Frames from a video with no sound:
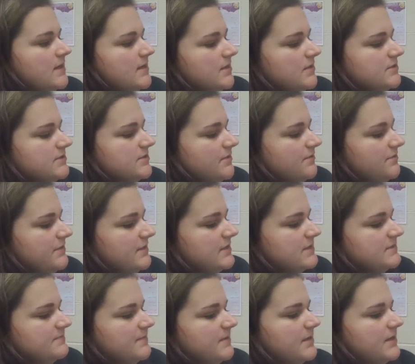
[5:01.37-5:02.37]
So
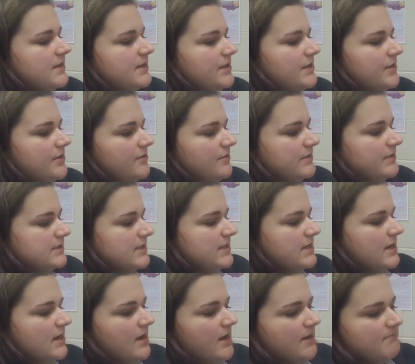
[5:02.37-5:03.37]
this part, you're going to
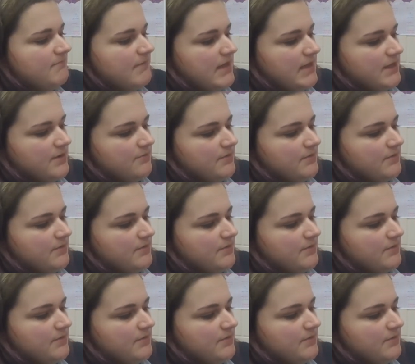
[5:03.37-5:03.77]
not make